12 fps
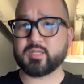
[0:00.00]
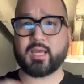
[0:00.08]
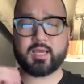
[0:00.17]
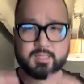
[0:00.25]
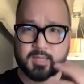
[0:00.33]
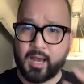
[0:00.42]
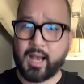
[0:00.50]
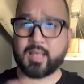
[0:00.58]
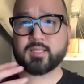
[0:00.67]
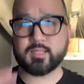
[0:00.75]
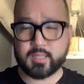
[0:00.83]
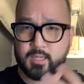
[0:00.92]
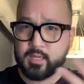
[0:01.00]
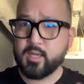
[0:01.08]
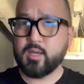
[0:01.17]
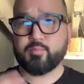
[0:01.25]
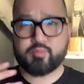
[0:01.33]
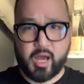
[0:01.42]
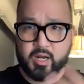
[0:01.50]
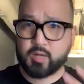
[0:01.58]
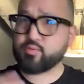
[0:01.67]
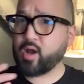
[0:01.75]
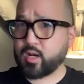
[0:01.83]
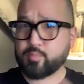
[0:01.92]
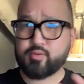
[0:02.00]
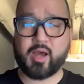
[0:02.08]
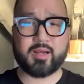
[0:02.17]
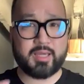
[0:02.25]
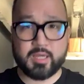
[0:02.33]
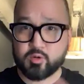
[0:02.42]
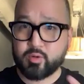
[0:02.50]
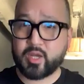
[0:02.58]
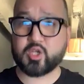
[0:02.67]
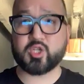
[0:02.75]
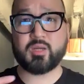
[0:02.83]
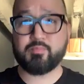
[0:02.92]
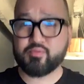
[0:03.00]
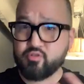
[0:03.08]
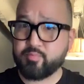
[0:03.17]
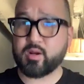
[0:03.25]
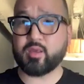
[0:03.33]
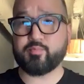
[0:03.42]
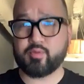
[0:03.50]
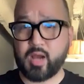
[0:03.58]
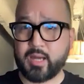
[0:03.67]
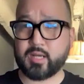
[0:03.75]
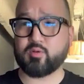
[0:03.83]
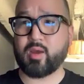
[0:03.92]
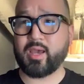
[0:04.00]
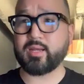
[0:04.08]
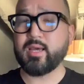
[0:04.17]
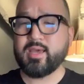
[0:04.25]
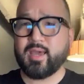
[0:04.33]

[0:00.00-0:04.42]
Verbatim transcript: Like, it's constantly product, product, product, iteration, improvement on the product, right?